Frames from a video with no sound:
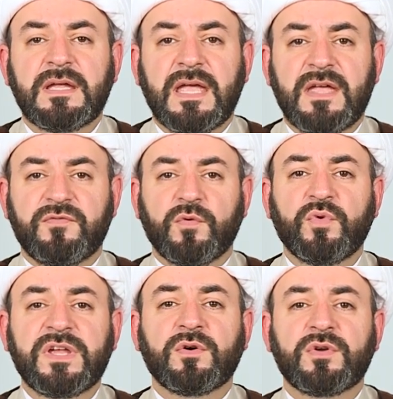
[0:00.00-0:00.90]
If
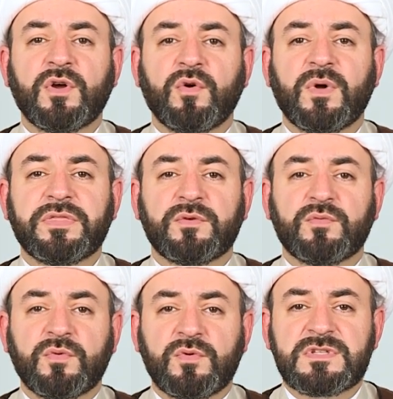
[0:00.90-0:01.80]
we don't know what the
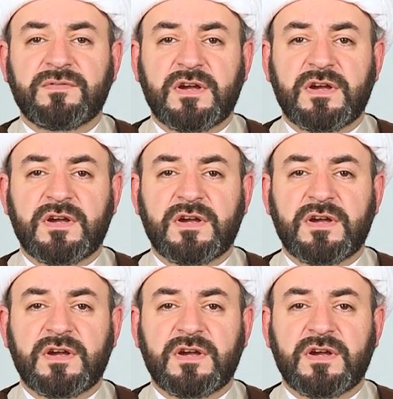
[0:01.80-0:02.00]
rules of